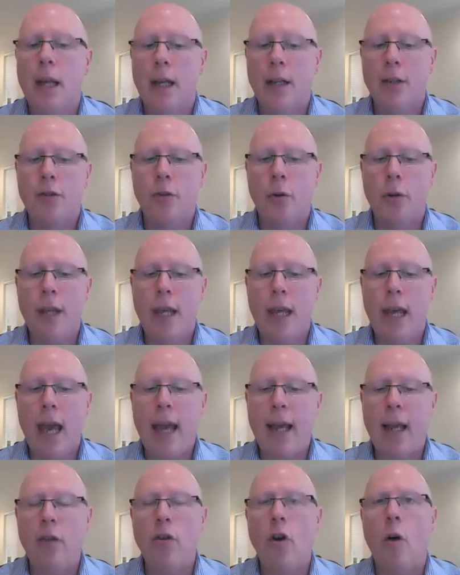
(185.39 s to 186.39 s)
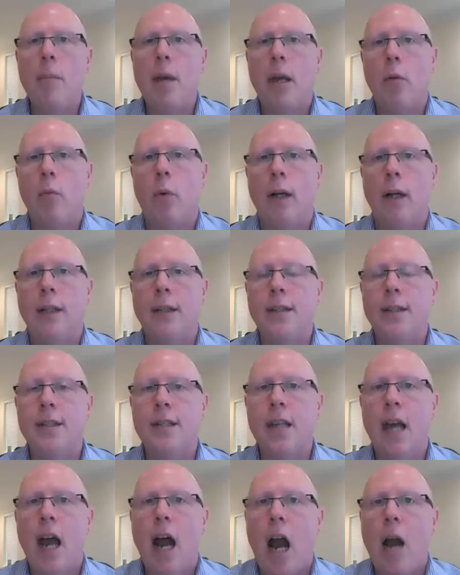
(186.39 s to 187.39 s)
So the economic
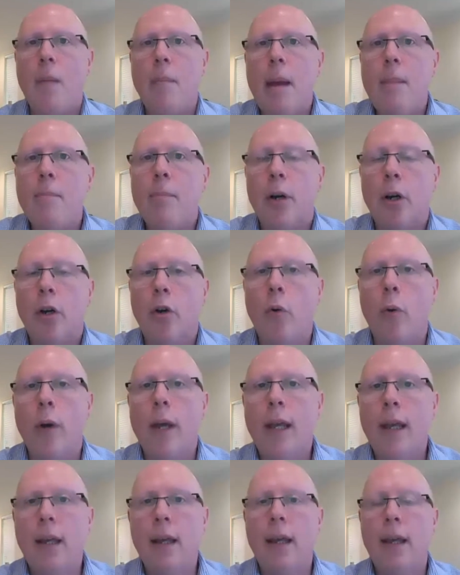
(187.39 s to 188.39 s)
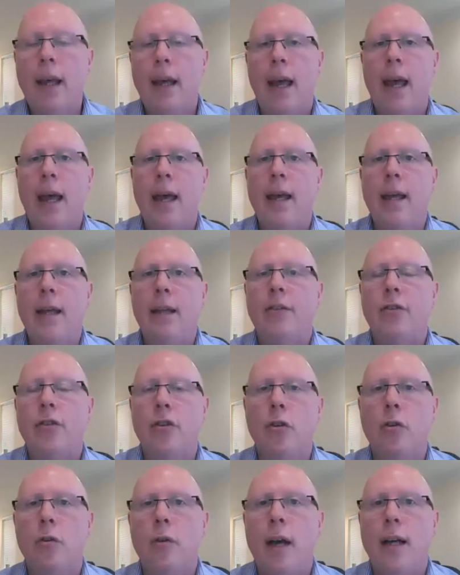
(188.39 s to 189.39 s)
ones, I remember going
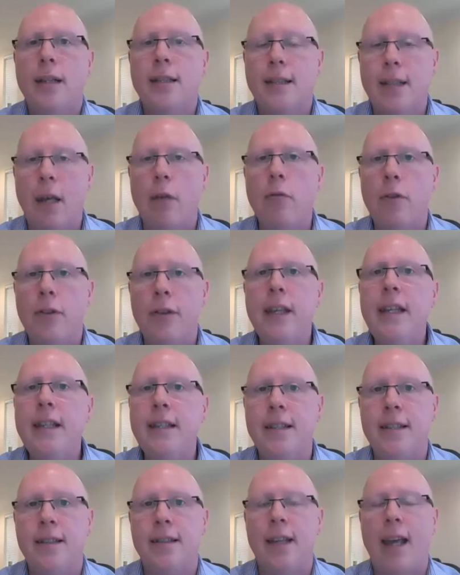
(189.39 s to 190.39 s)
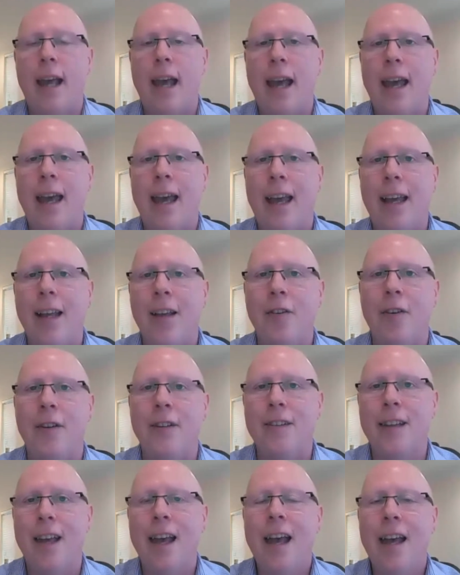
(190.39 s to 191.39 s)
to a Southeast
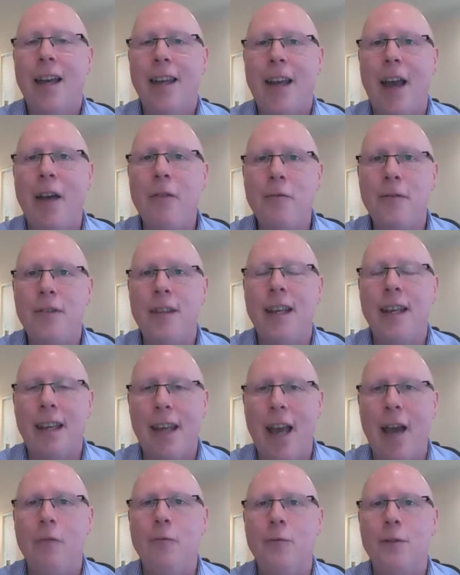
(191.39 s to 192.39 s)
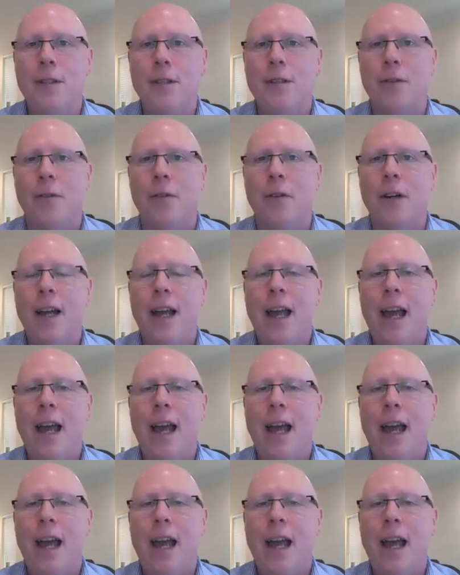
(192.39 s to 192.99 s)
England County Council